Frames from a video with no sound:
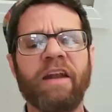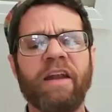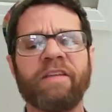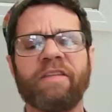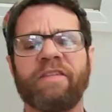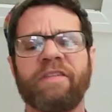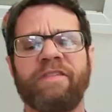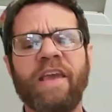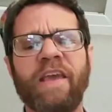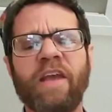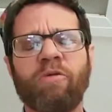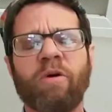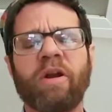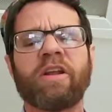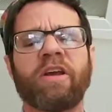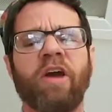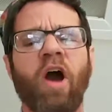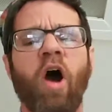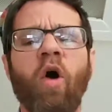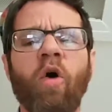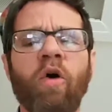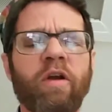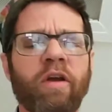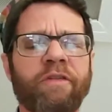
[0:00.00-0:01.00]
secret
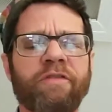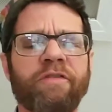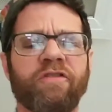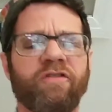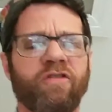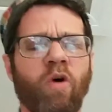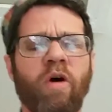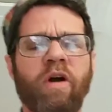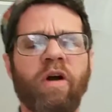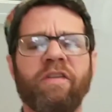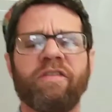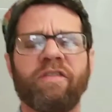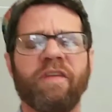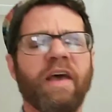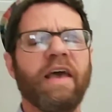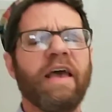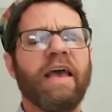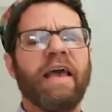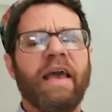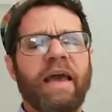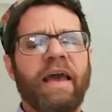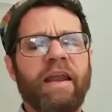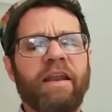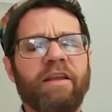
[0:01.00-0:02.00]
code of
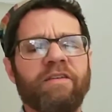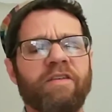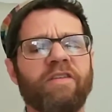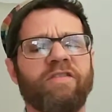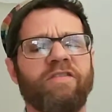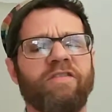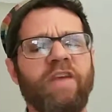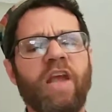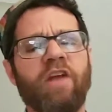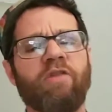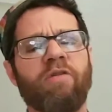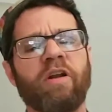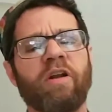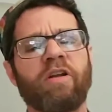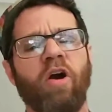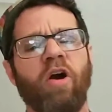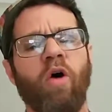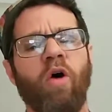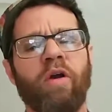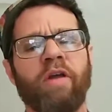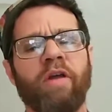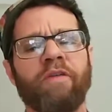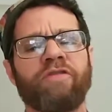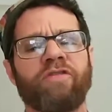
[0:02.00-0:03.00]
sorts. It is a secret
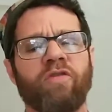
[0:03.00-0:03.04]
code of